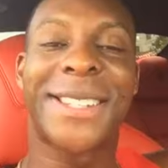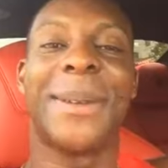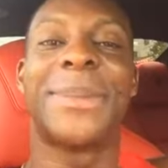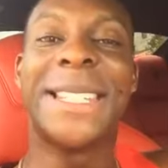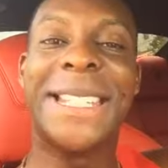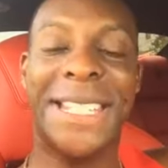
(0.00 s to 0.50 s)

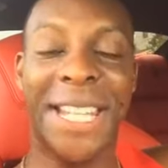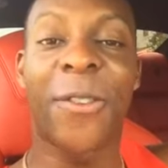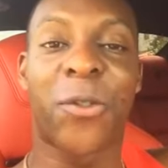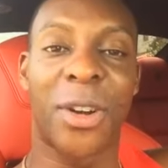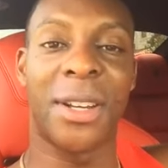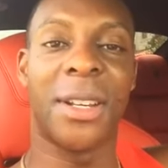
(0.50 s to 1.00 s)
something
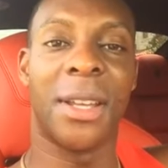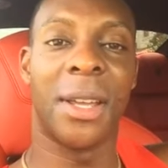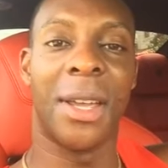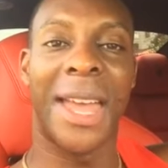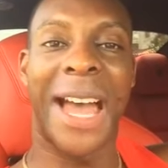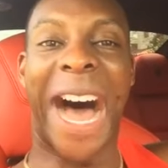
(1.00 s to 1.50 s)
different,
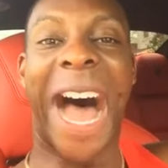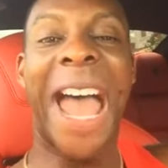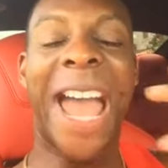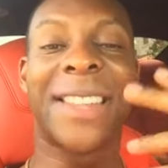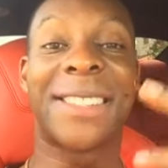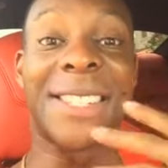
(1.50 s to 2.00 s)
I
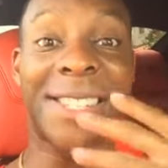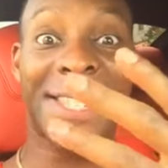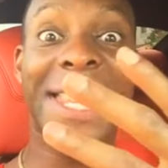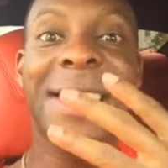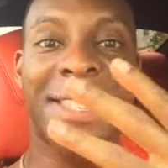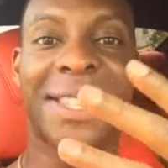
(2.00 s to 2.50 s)
had to
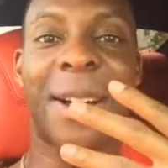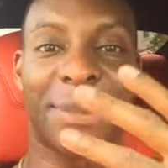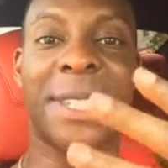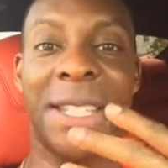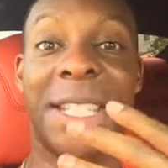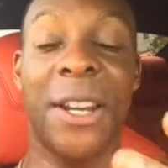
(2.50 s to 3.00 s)
see
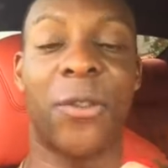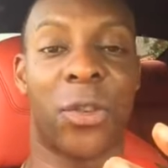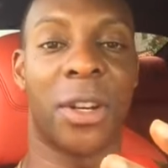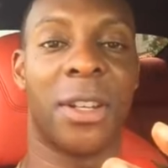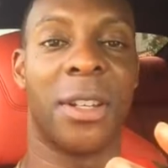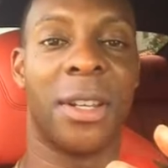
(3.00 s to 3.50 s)
something different.
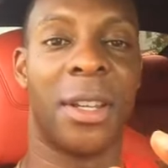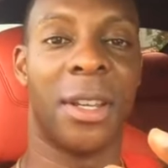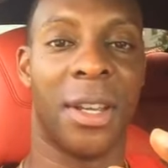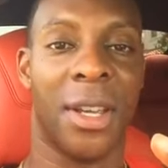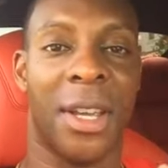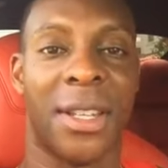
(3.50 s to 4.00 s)

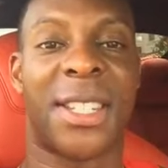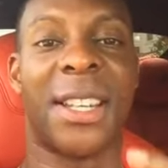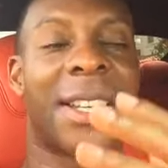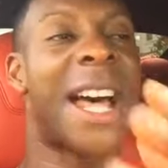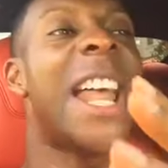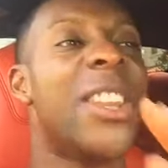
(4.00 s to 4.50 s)
See, a
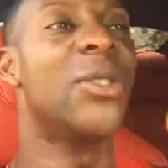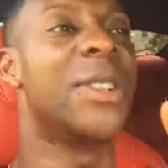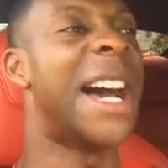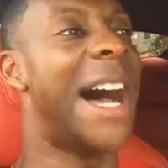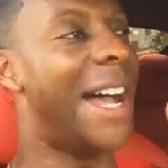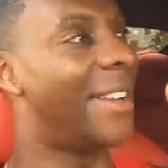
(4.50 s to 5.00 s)
lot of you
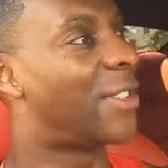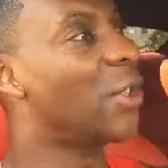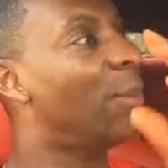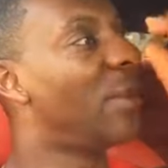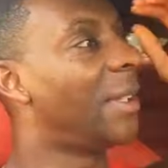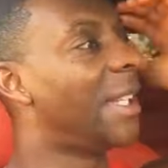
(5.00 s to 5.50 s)
guys, you
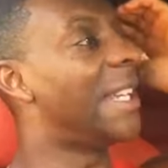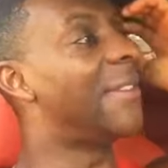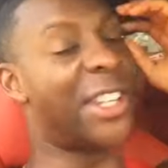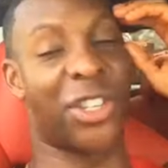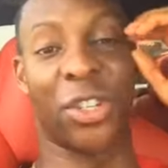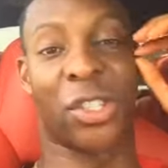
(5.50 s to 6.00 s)
believe
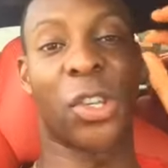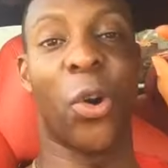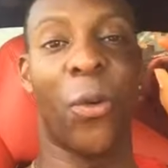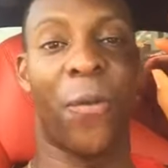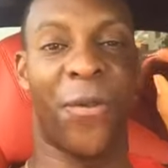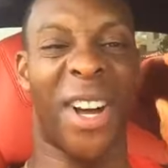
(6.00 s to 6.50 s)
that you're
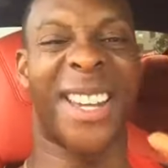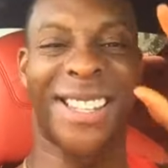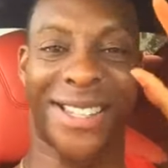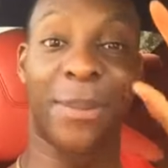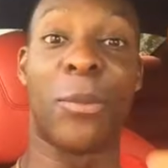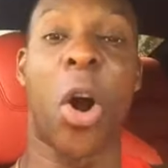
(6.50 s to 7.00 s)
so fucking
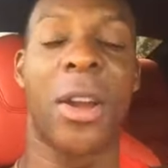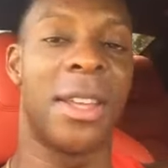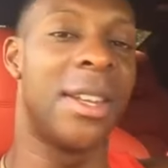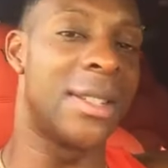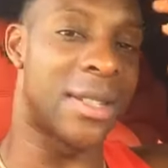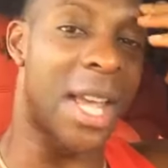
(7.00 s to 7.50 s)
smart and
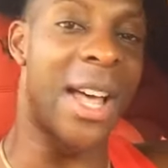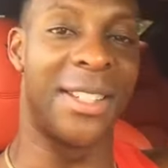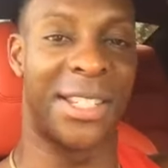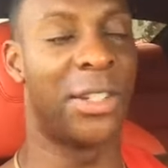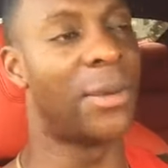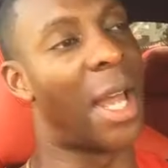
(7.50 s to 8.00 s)

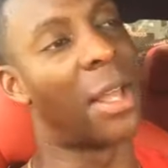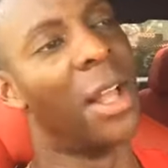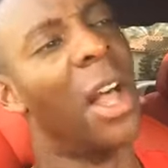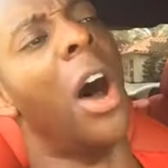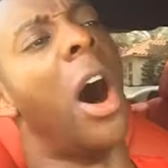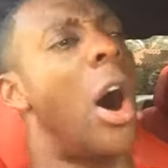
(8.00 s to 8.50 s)
intelligent. You're like,
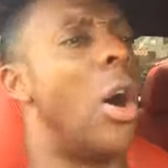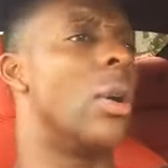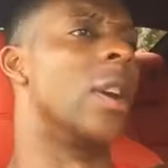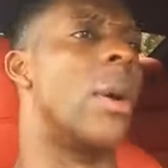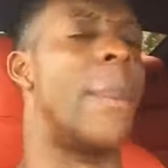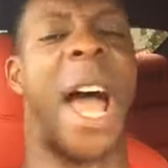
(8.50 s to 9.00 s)
oh, it
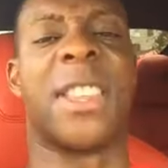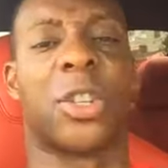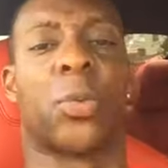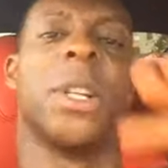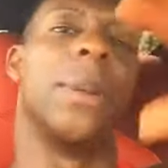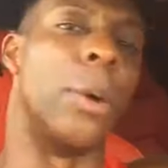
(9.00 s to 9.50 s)
don't matter, I just
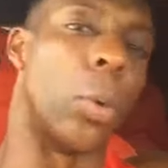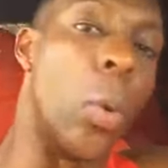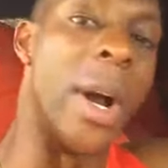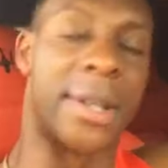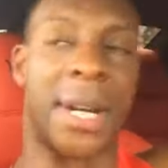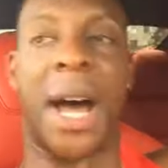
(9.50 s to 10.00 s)
read the book
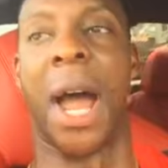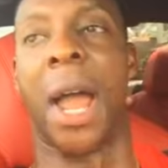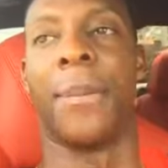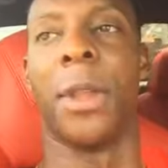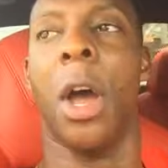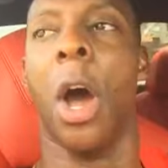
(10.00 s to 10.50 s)
one time.
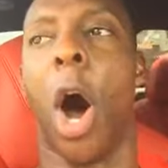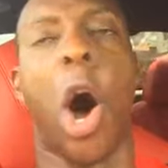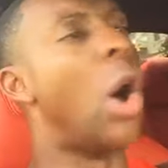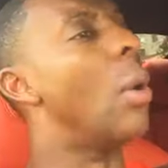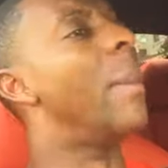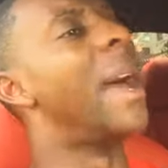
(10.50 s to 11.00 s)

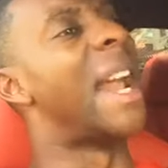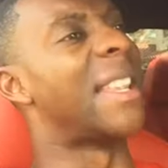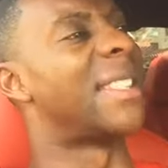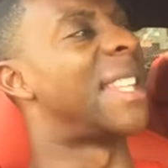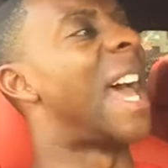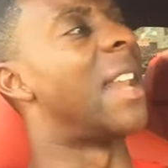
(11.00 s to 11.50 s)
Oh, man, I
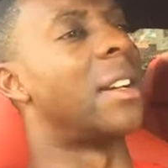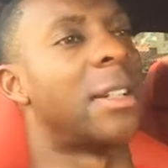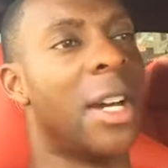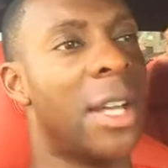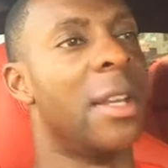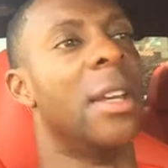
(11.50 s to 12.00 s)
just had a
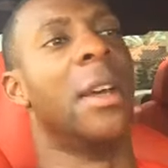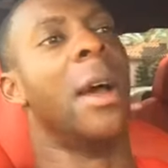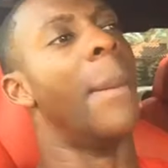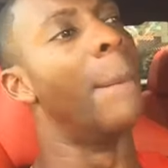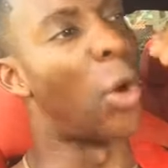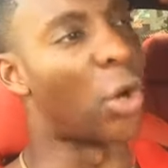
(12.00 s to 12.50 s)
good
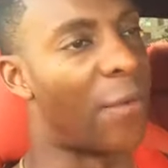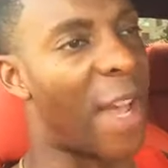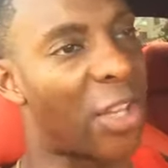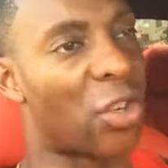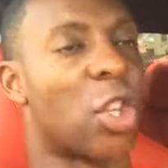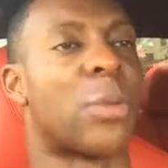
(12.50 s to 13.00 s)

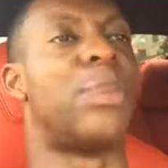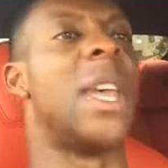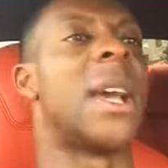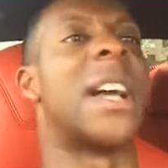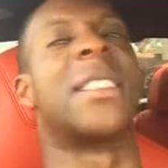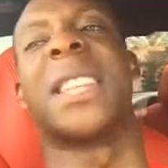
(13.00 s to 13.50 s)
motivational
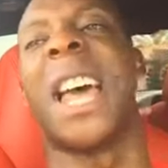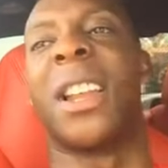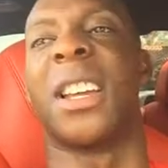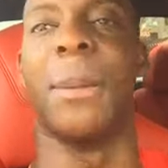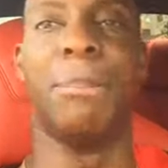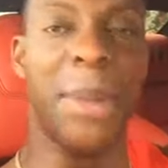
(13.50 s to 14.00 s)
speak. I just had a
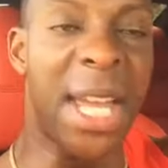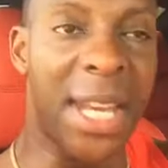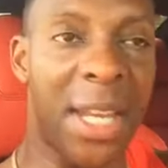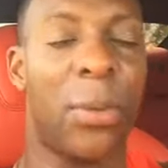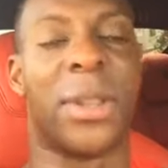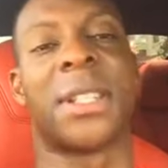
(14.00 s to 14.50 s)
good
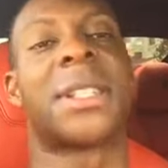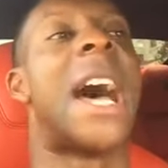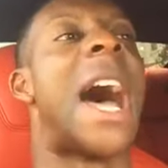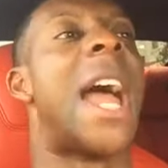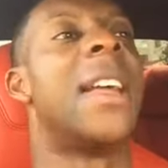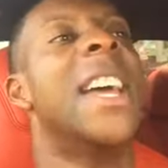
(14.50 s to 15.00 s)
meeting with this
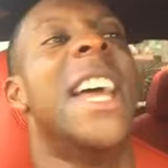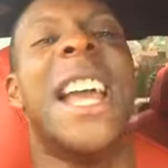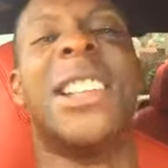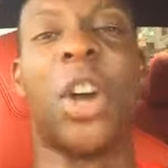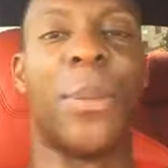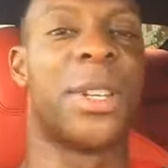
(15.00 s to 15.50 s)
guy. He
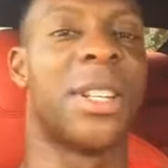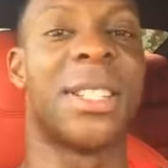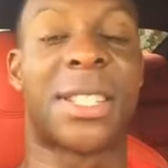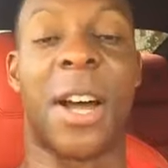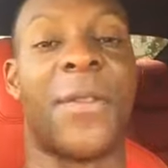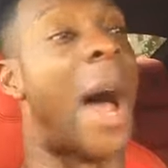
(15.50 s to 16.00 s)
told me some good
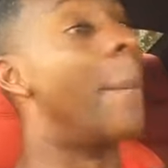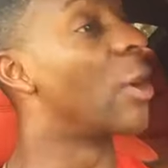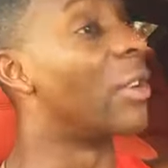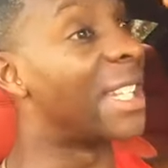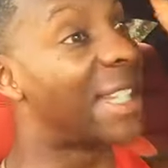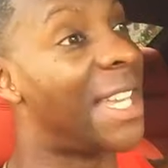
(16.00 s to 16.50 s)
stuff. I'm
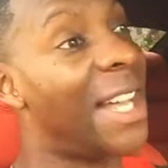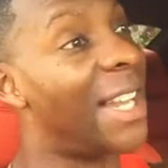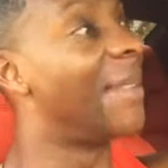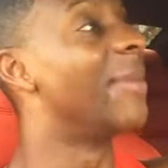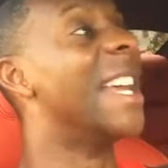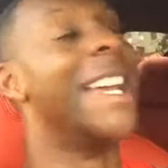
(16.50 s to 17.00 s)
going to kill it.
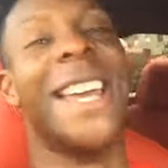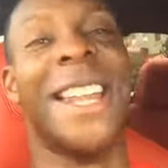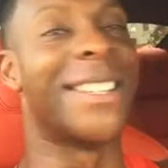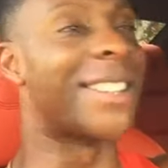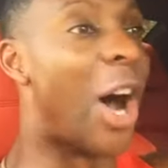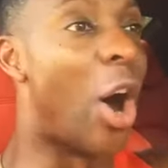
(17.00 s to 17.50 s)
It is
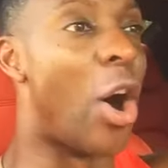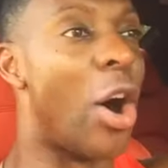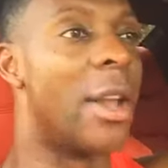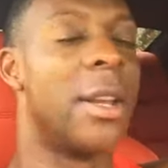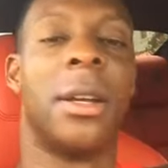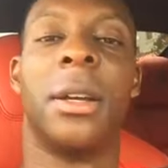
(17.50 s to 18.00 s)
on.